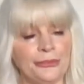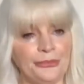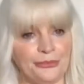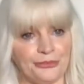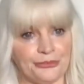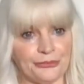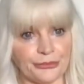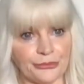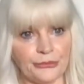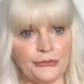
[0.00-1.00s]

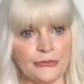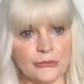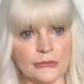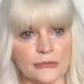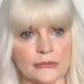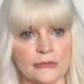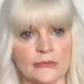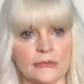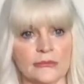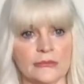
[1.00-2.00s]

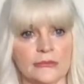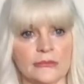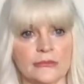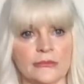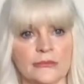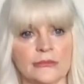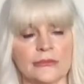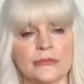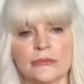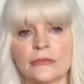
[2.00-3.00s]

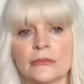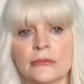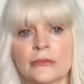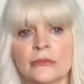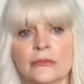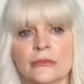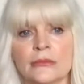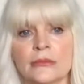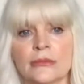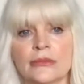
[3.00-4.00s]

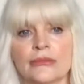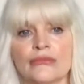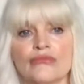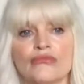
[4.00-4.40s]
(silence)